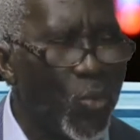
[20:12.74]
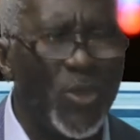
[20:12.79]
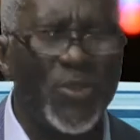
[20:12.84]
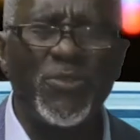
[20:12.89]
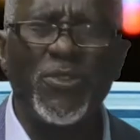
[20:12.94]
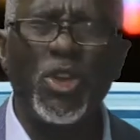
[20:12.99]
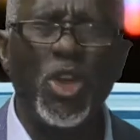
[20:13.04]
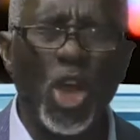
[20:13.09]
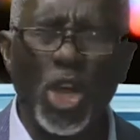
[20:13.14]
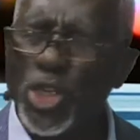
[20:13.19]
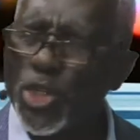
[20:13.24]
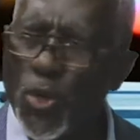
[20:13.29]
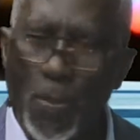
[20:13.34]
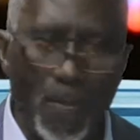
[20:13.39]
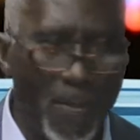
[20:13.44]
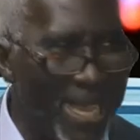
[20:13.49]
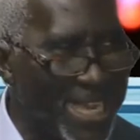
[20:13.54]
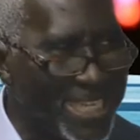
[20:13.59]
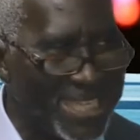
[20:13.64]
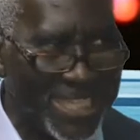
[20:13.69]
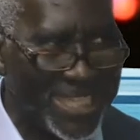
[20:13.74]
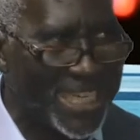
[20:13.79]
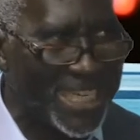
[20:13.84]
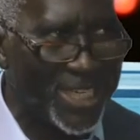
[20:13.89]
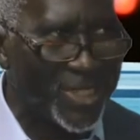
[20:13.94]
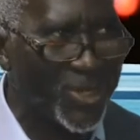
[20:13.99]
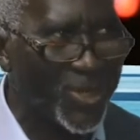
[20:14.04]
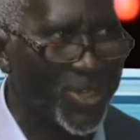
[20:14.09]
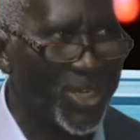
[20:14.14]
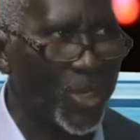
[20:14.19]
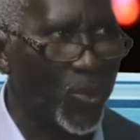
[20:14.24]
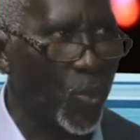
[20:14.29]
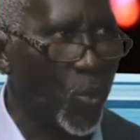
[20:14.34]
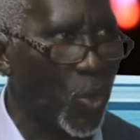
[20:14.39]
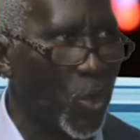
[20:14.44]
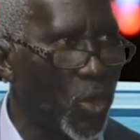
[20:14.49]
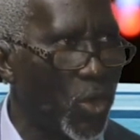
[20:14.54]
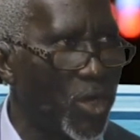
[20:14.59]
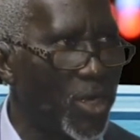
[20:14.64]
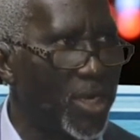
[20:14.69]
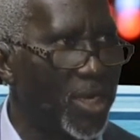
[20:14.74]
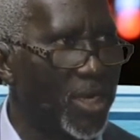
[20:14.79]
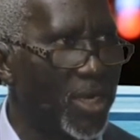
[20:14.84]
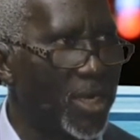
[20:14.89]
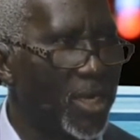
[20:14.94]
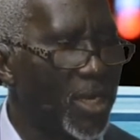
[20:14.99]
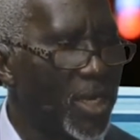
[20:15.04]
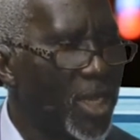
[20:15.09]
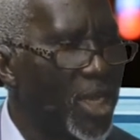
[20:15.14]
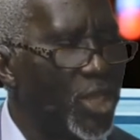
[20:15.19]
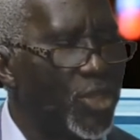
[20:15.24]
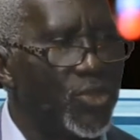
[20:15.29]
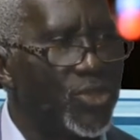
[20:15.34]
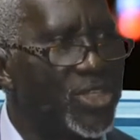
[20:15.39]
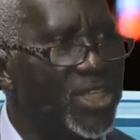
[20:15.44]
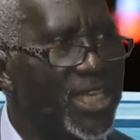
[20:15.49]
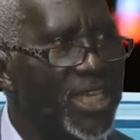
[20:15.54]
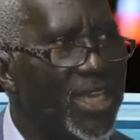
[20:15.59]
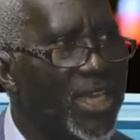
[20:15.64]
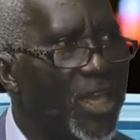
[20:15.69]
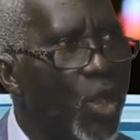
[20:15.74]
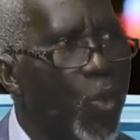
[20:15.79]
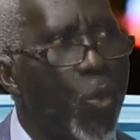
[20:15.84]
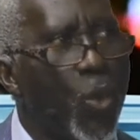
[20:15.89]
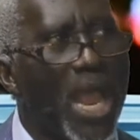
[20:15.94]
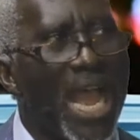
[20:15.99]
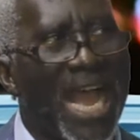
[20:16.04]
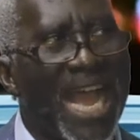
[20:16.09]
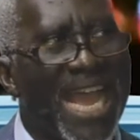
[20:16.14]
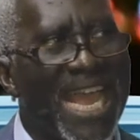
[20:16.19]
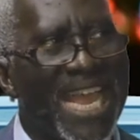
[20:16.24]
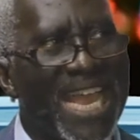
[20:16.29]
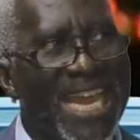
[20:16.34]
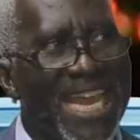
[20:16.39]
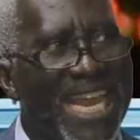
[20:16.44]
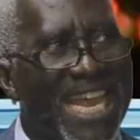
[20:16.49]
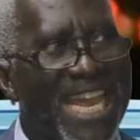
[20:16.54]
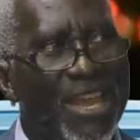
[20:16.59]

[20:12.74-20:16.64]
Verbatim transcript: We've got to meditate on the Word. You see, we are in